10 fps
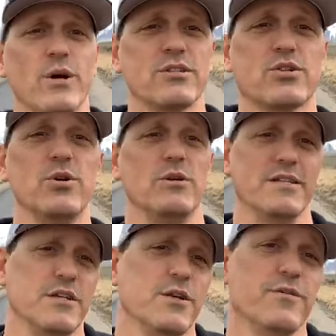I school
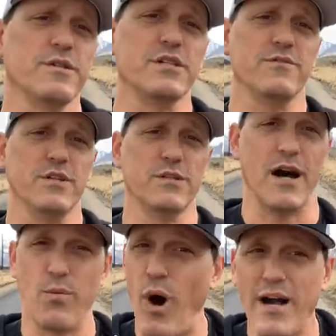at the University of Utah.
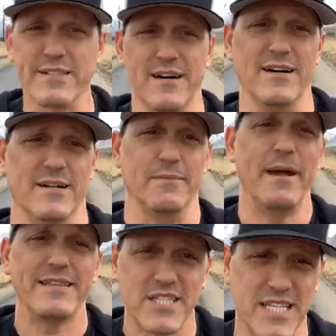I walked on and
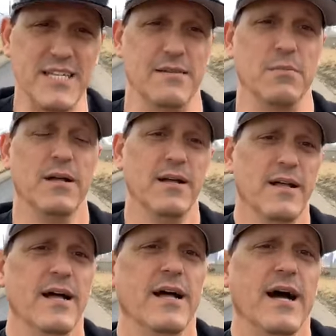made the team.
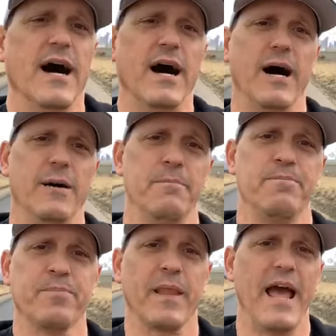
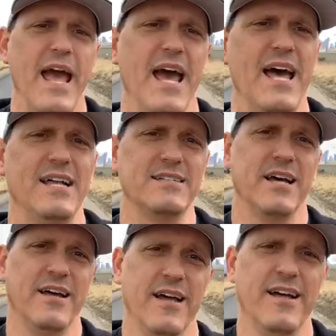And
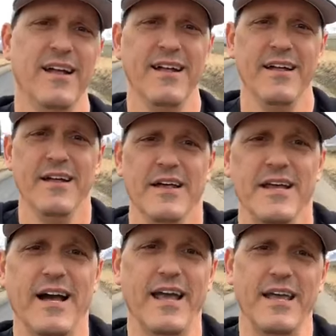
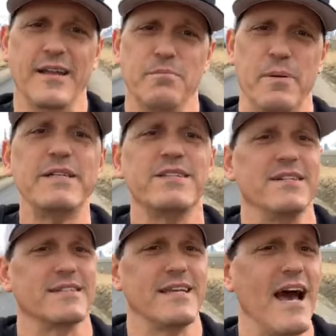in
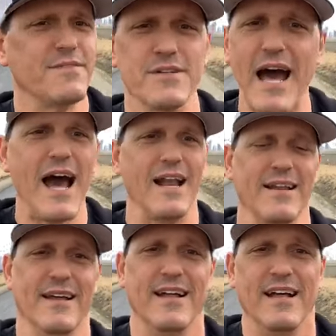business, after that,
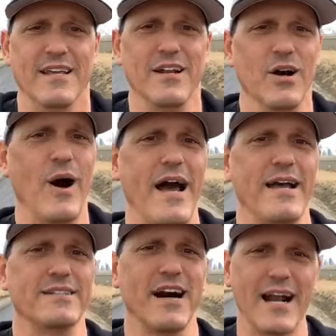I
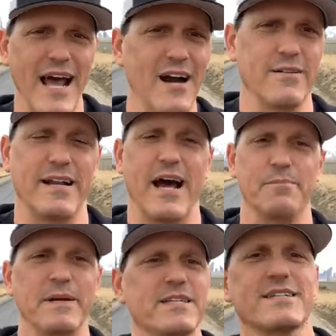had gone out and I'd
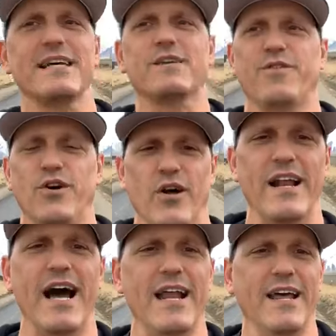been successful, and
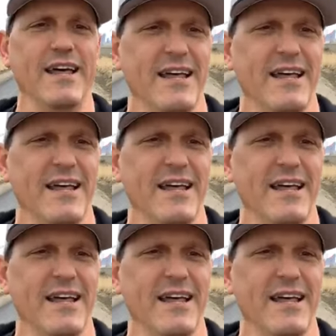I had